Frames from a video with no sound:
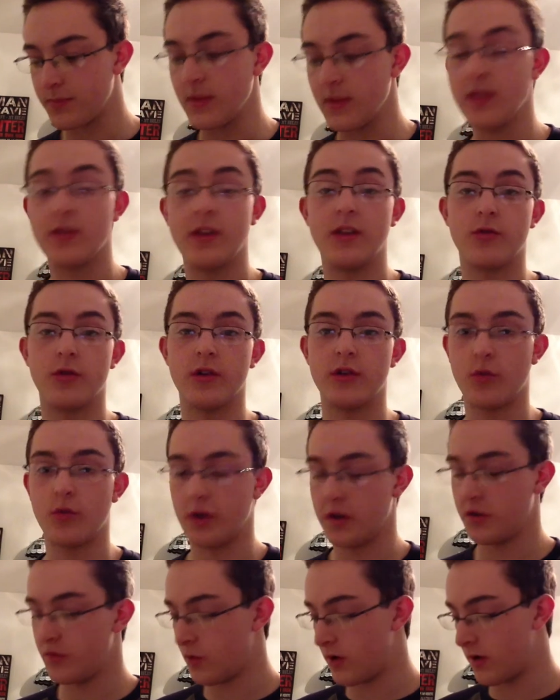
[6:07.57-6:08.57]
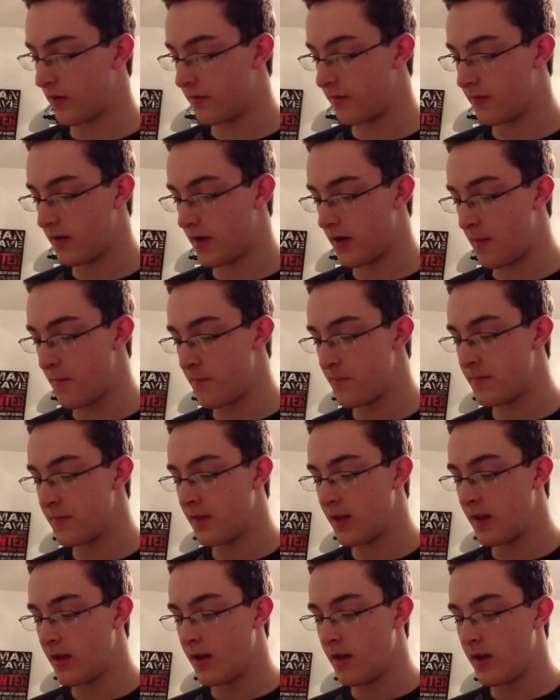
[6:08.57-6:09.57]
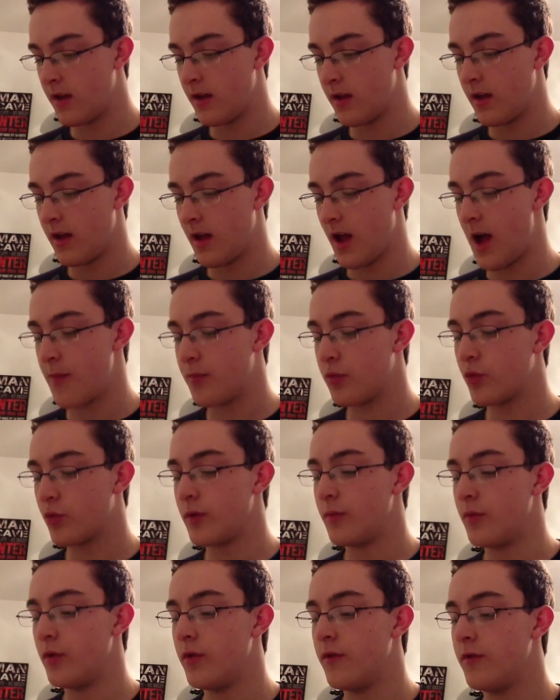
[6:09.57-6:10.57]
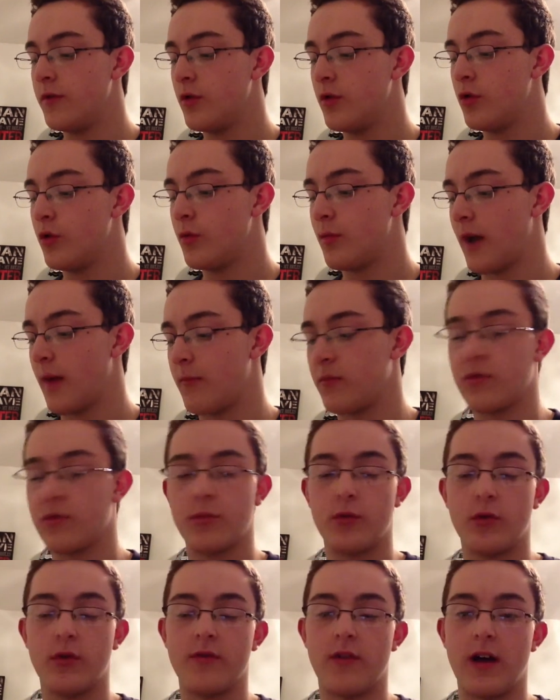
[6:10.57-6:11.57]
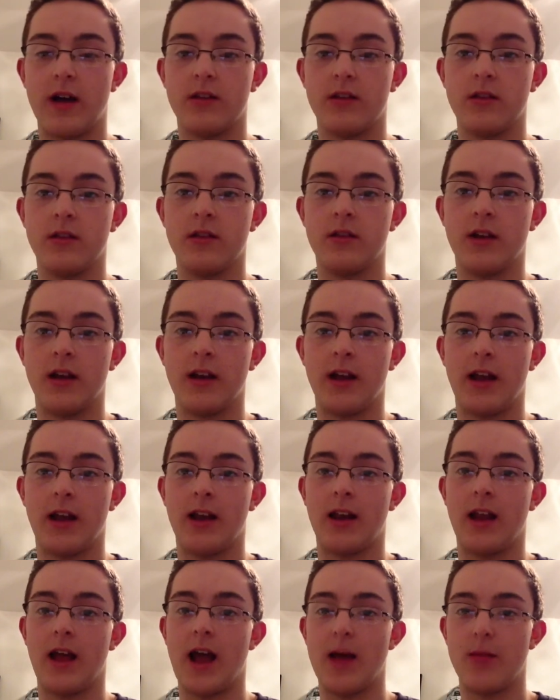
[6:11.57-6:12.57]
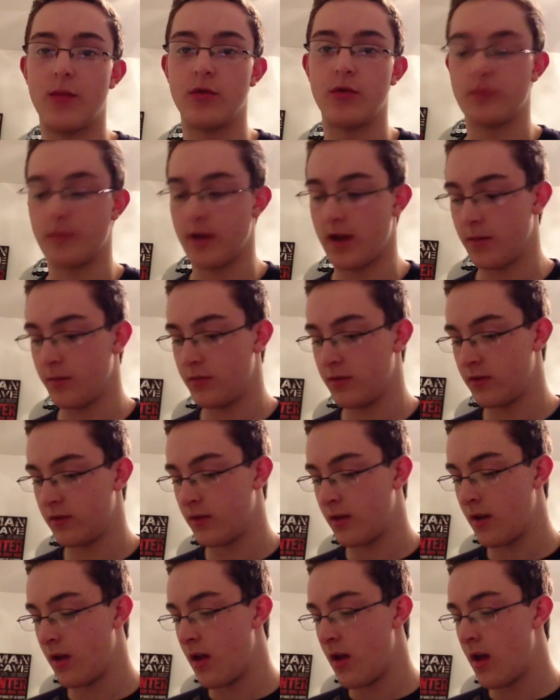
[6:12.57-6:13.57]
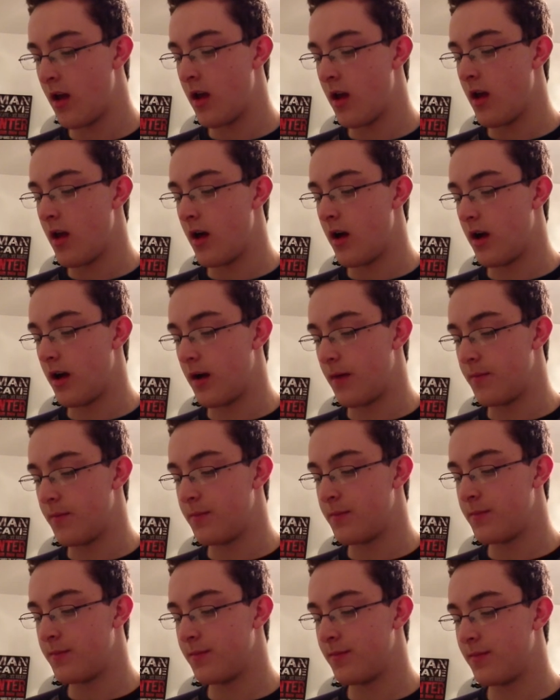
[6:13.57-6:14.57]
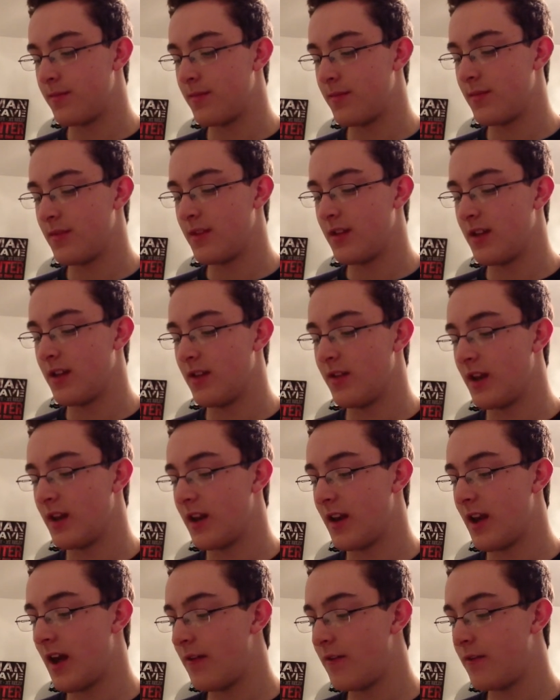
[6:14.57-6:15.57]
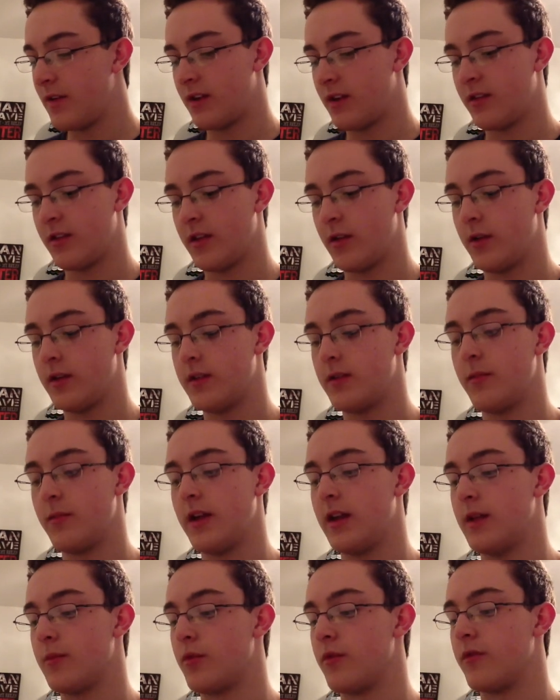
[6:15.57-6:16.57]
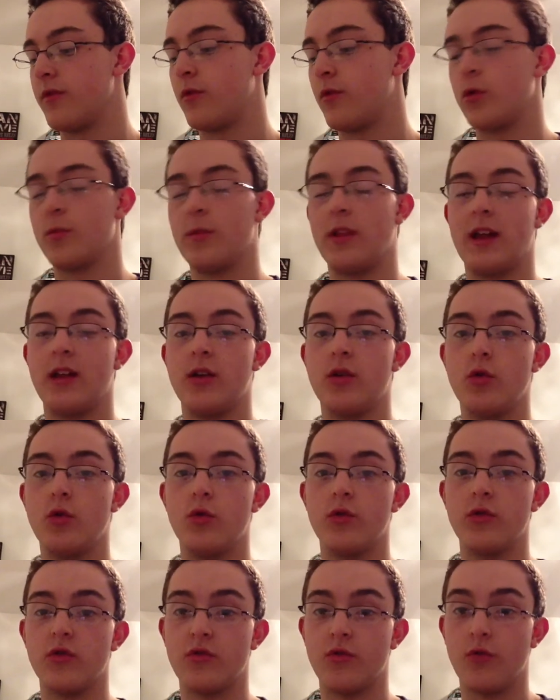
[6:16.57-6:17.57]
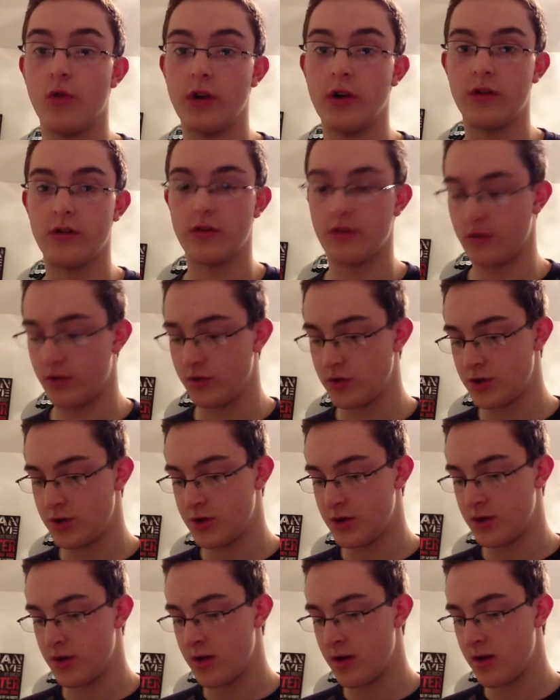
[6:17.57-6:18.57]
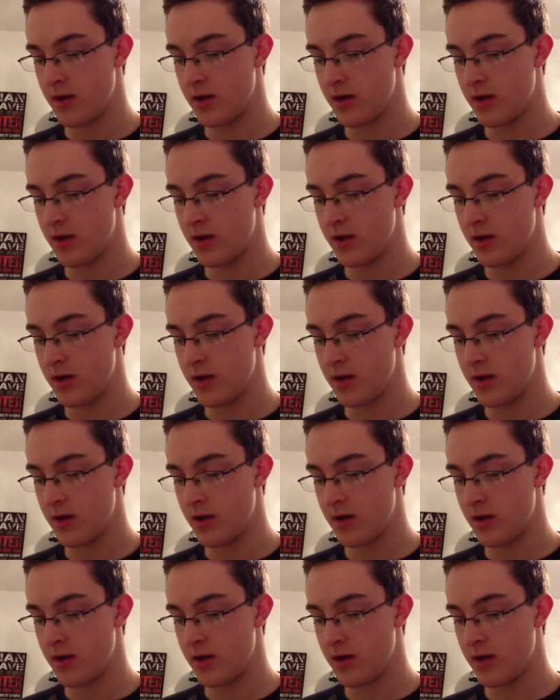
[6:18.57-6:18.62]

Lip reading: These are in 2012. Apple removed Google Maps from their devices and added Apple's Maps. They did not fix Siri to make it perform like Google's voice search.